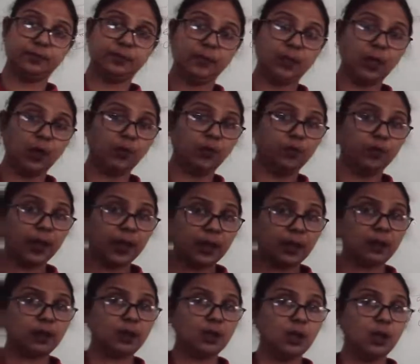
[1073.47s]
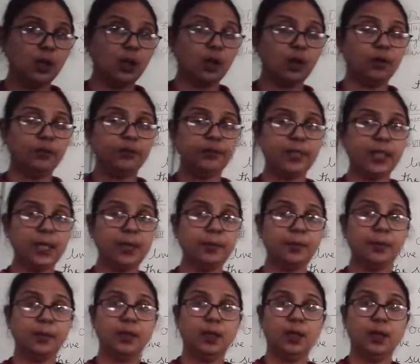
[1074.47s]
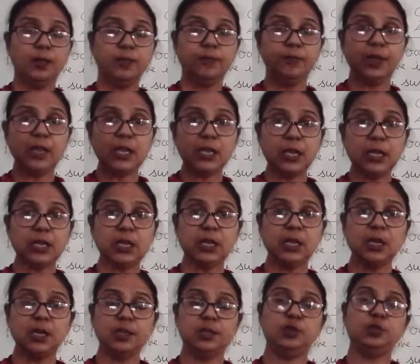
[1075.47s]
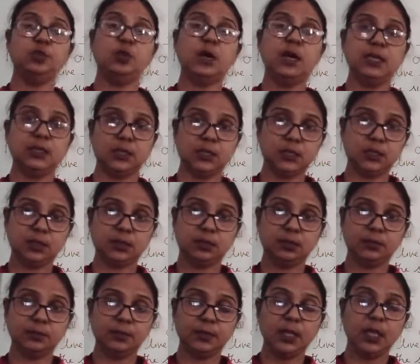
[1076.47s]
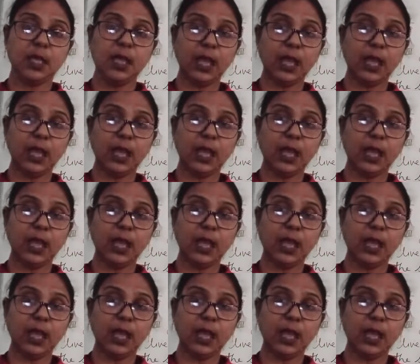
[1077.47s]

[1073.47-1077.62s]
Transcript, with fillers: Now, one of them very near to us,